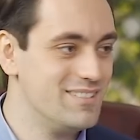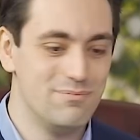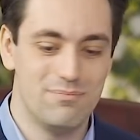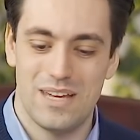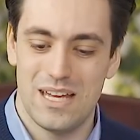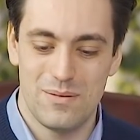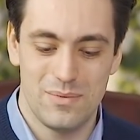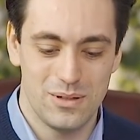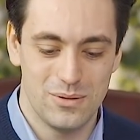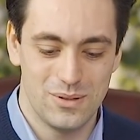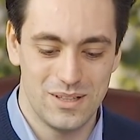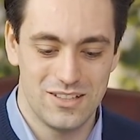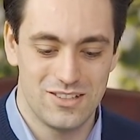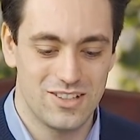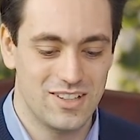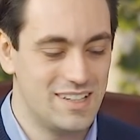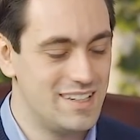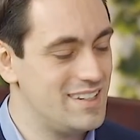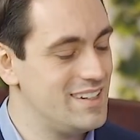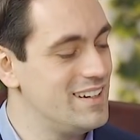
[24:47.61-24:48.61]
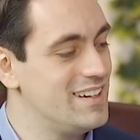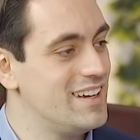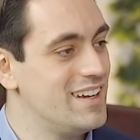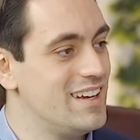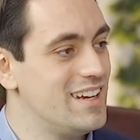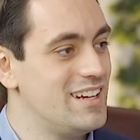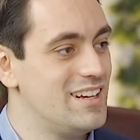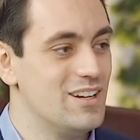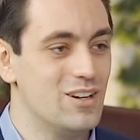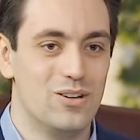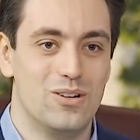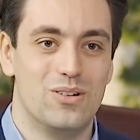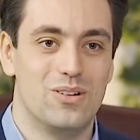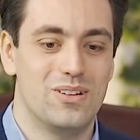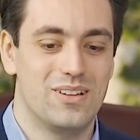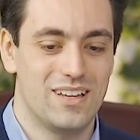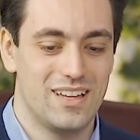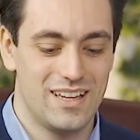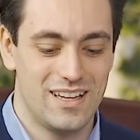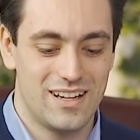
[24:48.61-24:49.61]
Maybe we should or
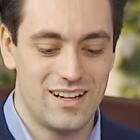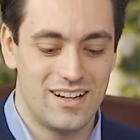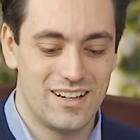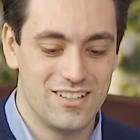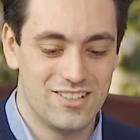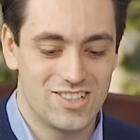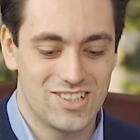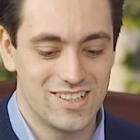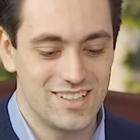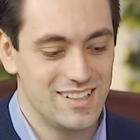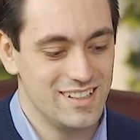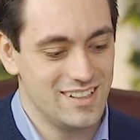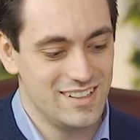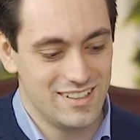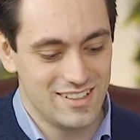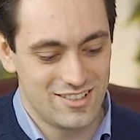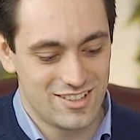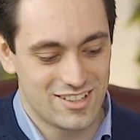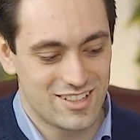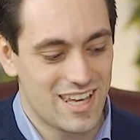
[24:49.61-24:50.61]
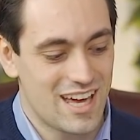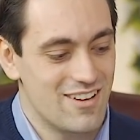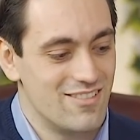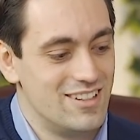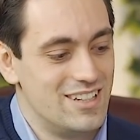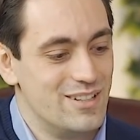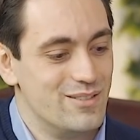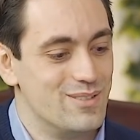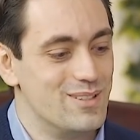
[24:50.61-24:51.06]
I should just get rid of